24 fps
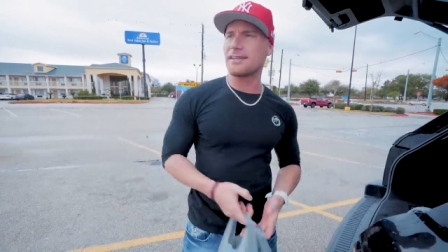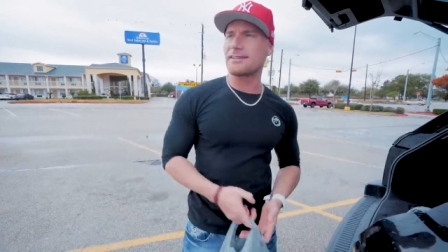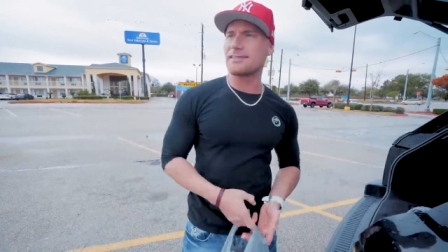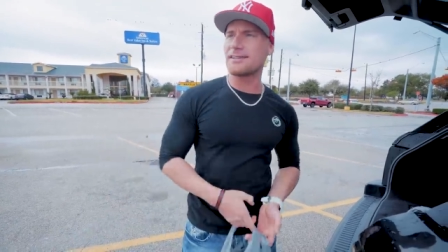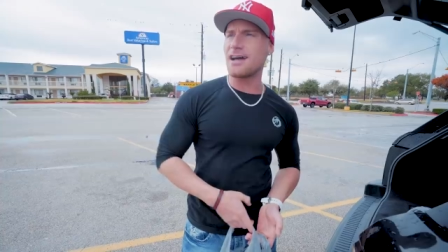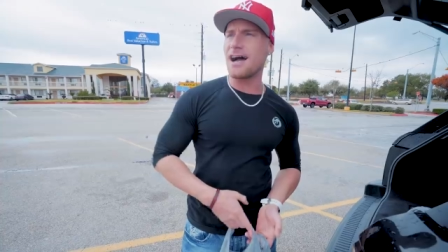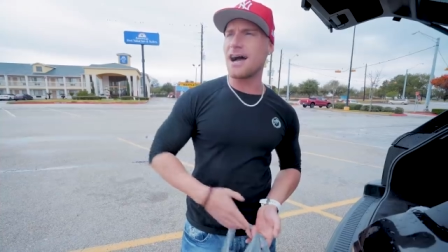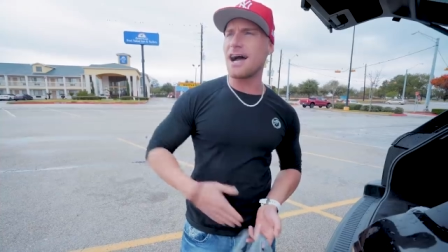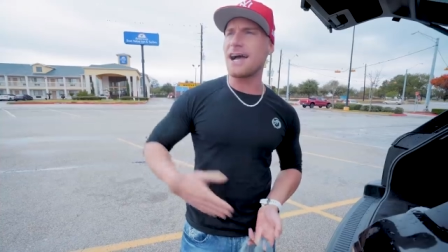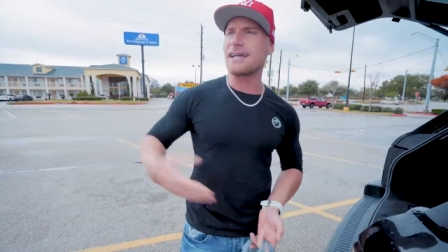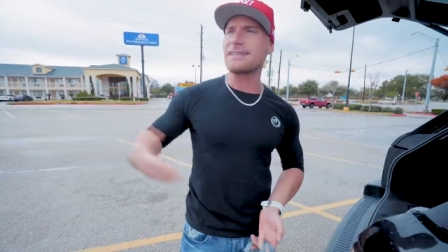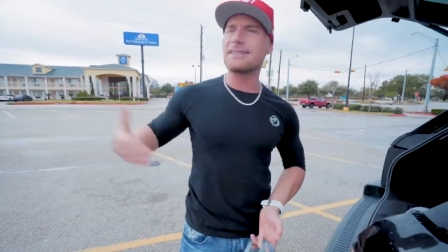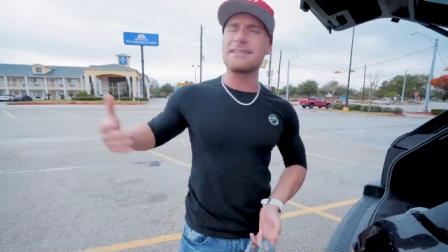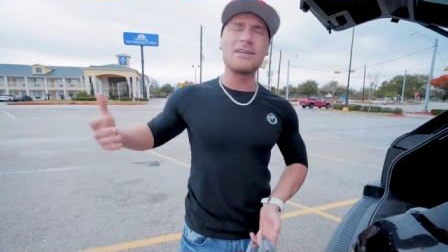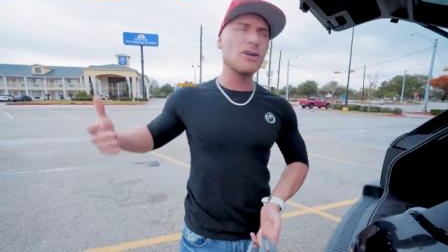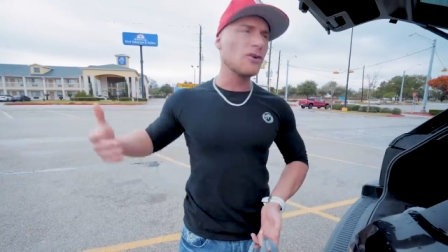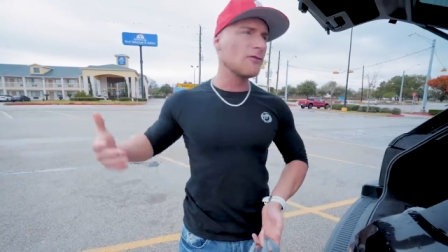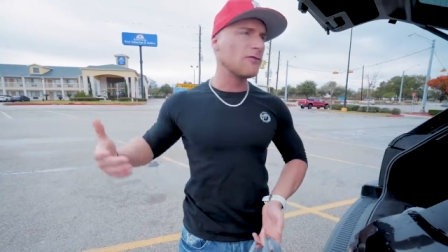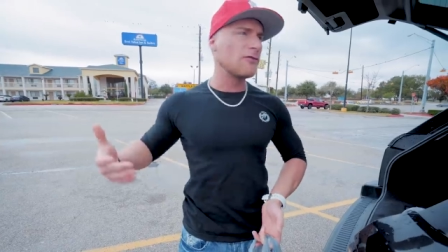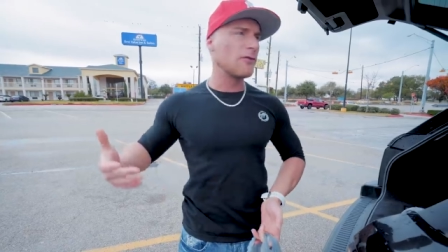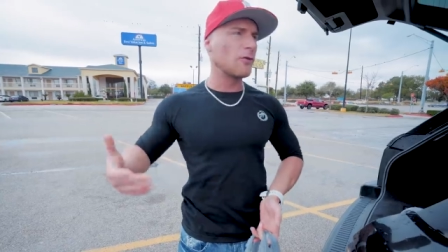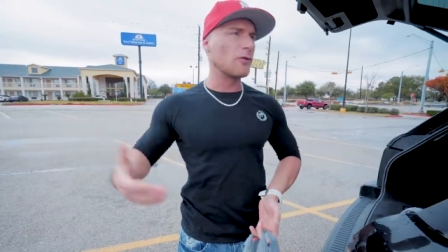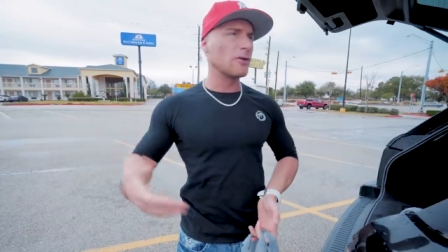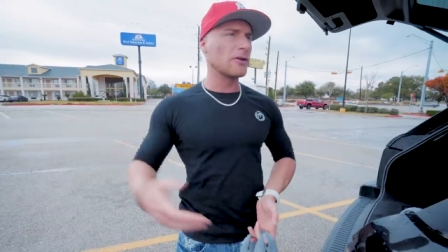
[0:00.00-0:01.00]
is not
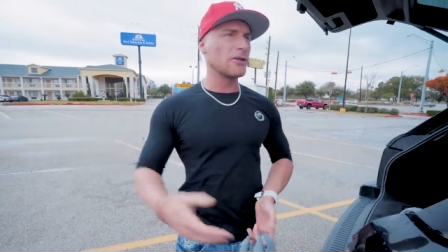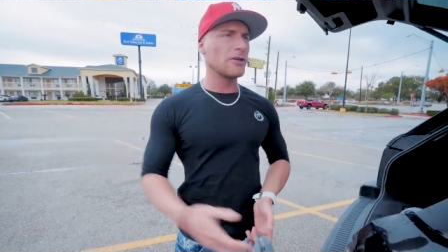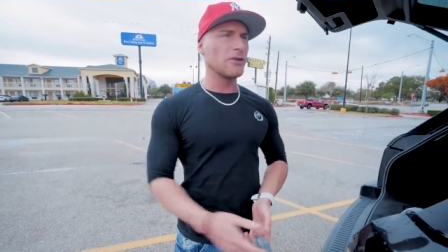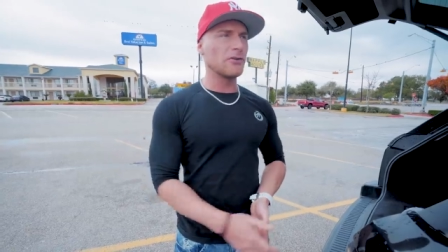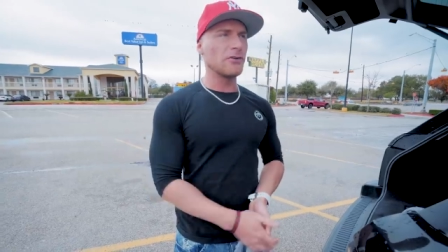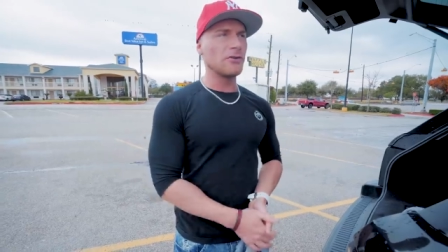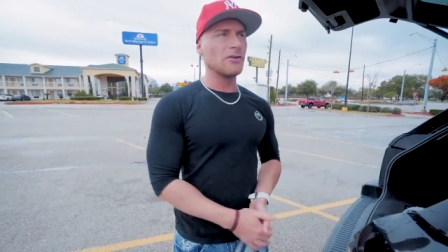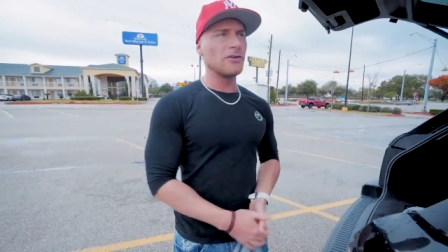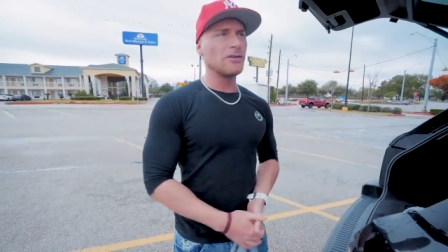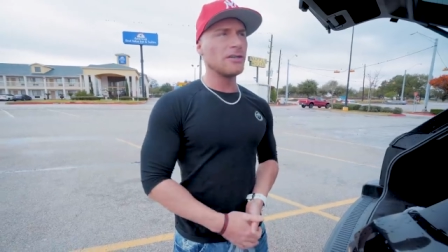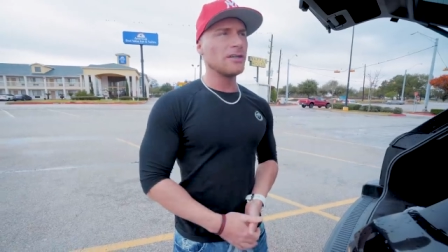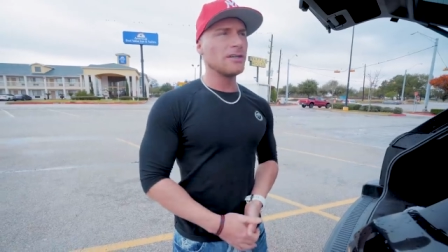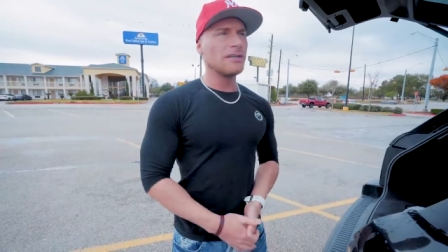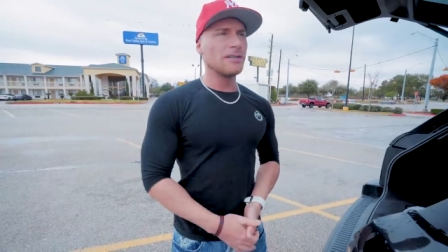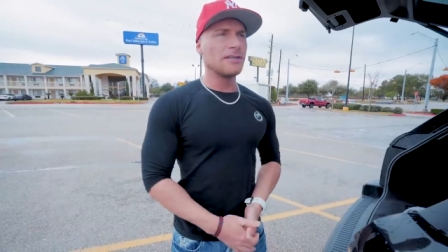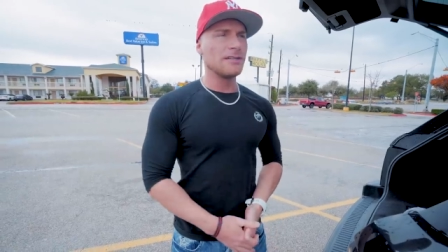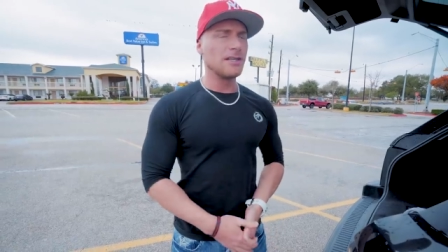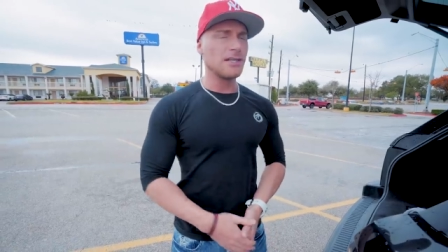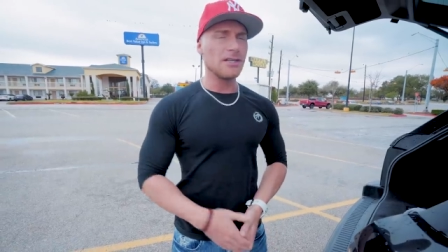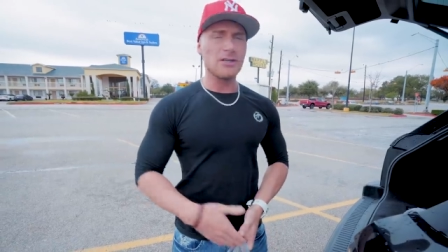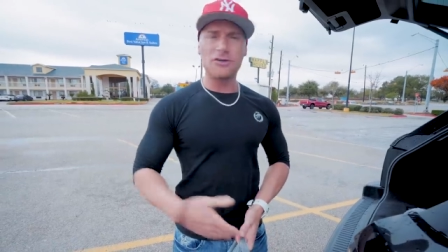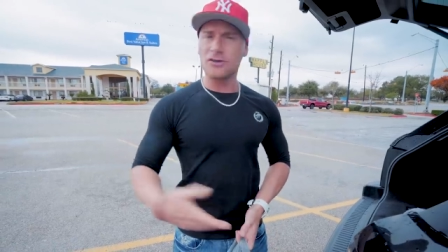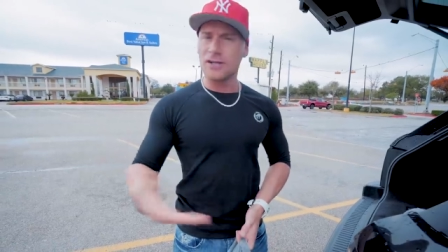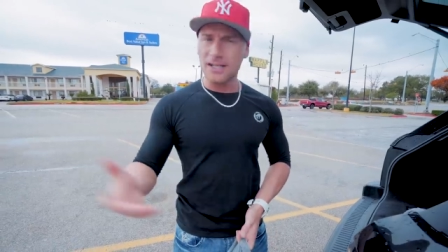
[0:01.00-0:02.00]
ideal for you,
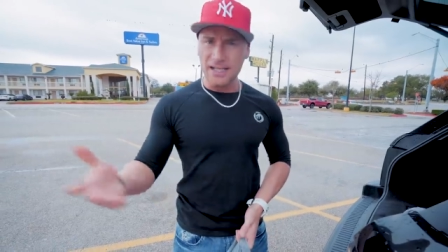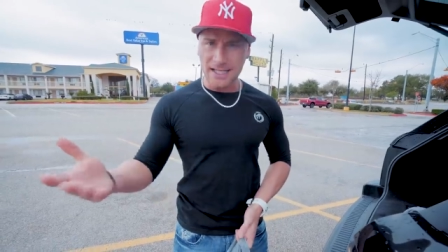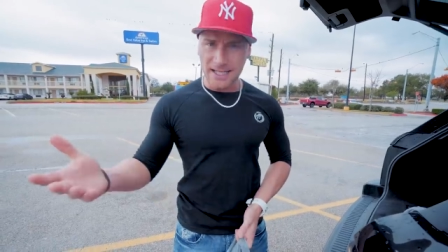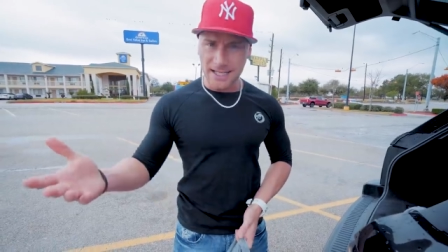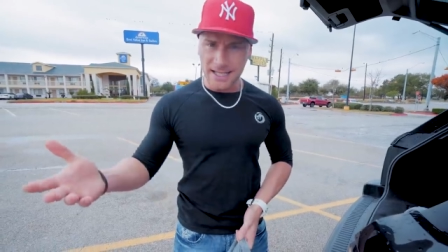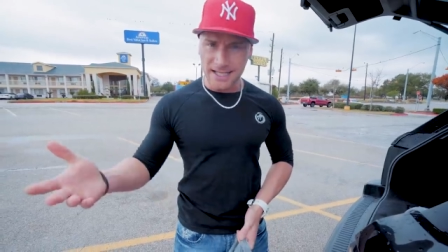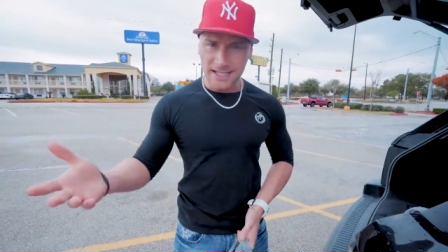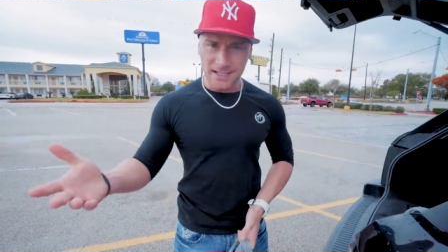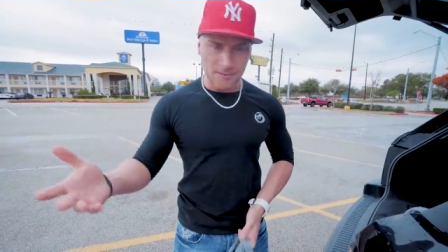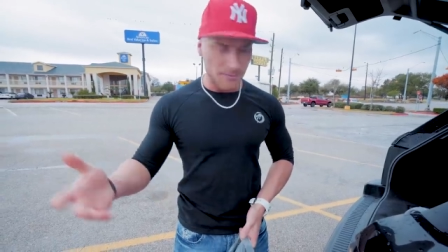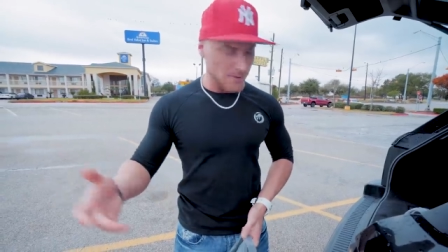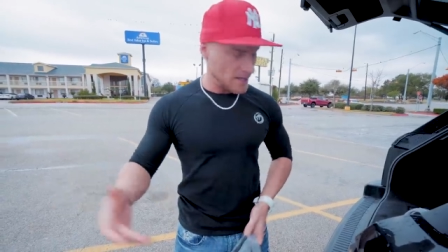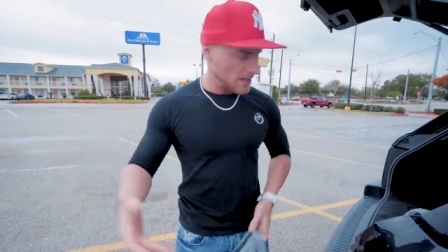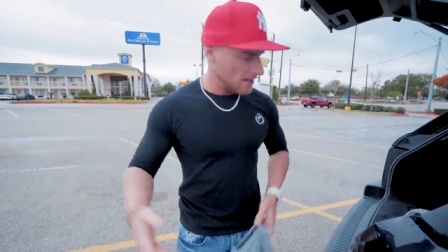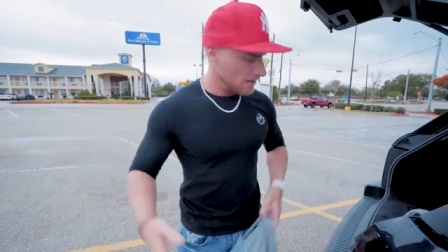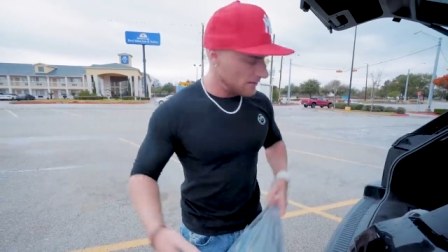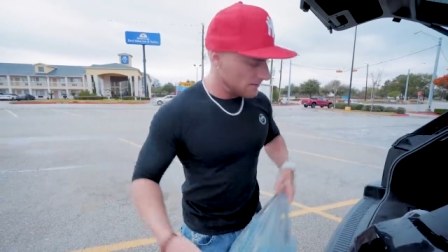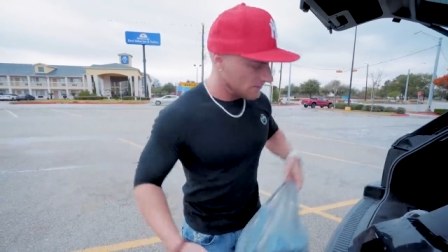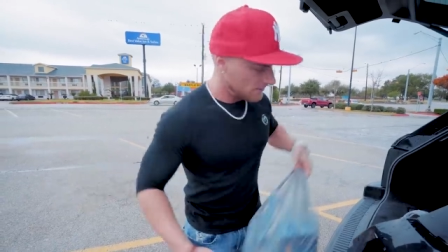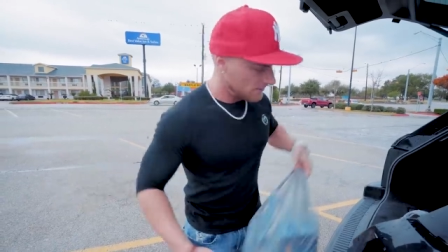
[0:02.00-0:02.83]
then you're gonna eat it, man.